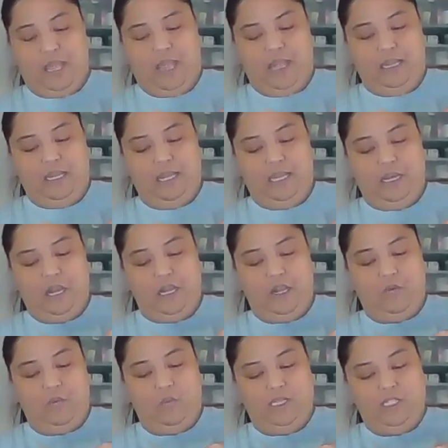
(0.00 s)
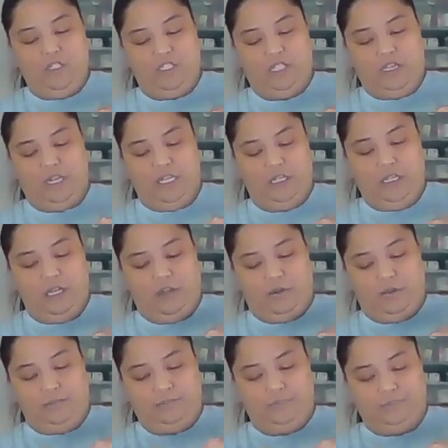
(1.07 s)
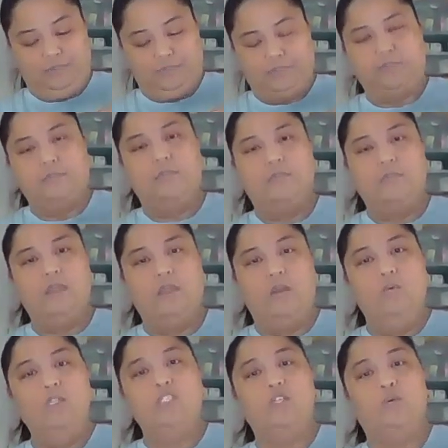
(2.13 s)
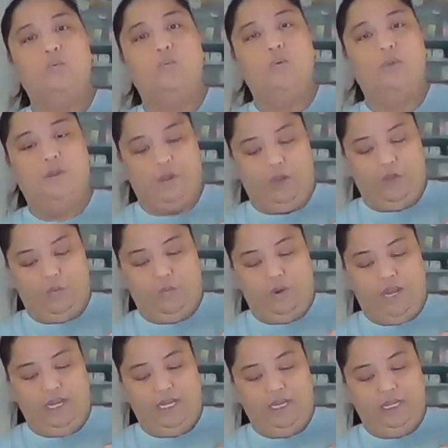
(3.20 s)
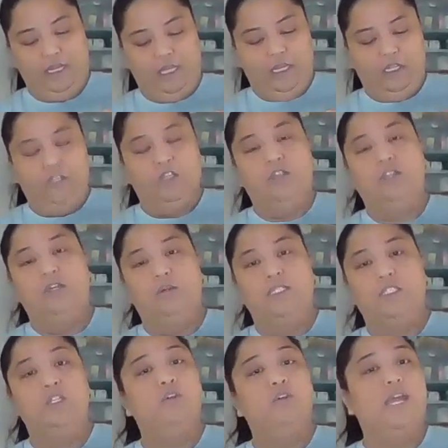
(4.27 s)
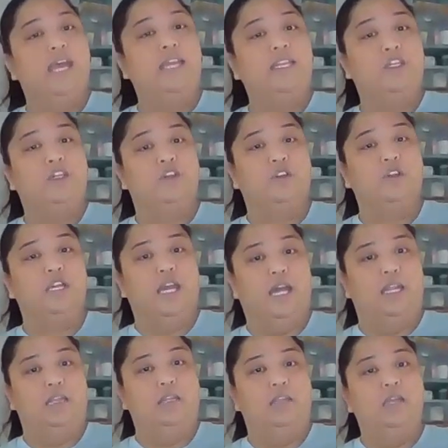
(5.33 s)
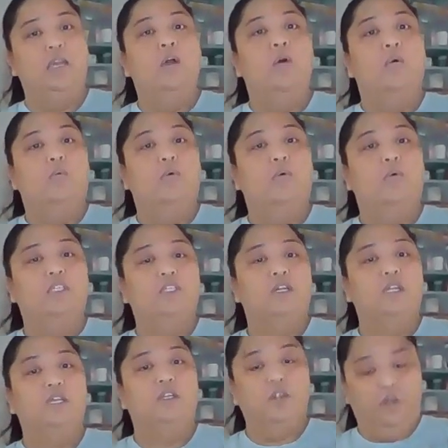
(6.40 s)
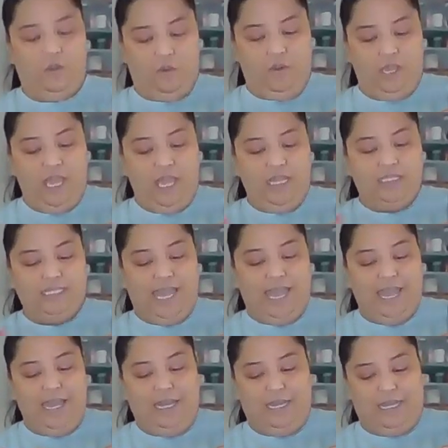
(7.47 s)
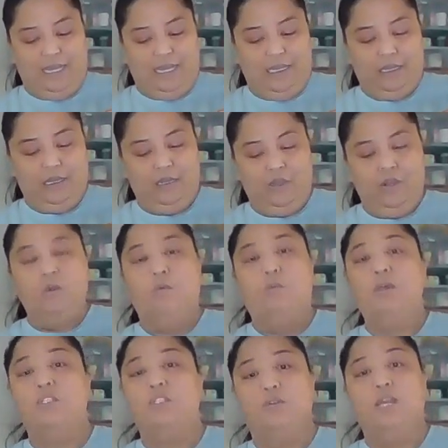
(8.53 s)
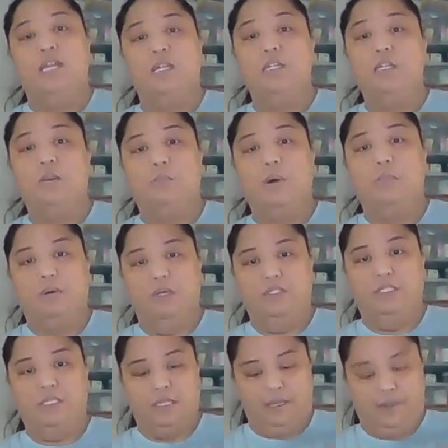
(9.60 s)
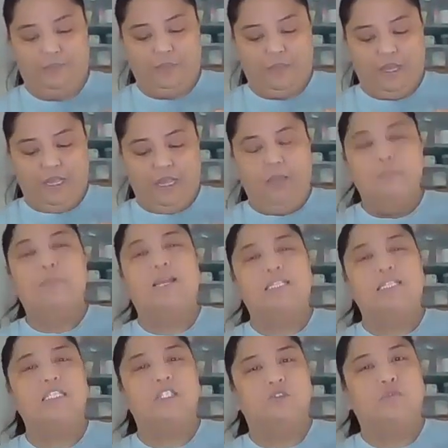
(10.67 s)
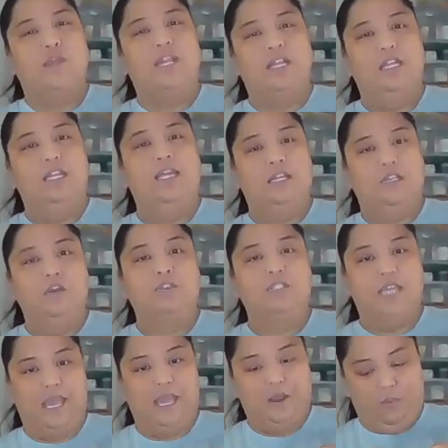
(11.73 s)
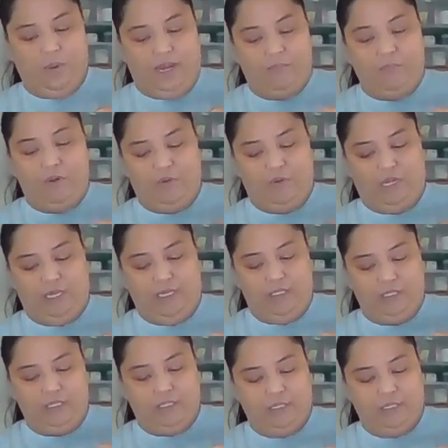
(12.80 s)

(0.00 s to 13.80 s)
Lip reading: And then once you're starting low, what you're wanting to do is, you don't add the sugar yet. What you're gonna do is add it once you get the little bubbles, because it's strengthening those egg white proteins.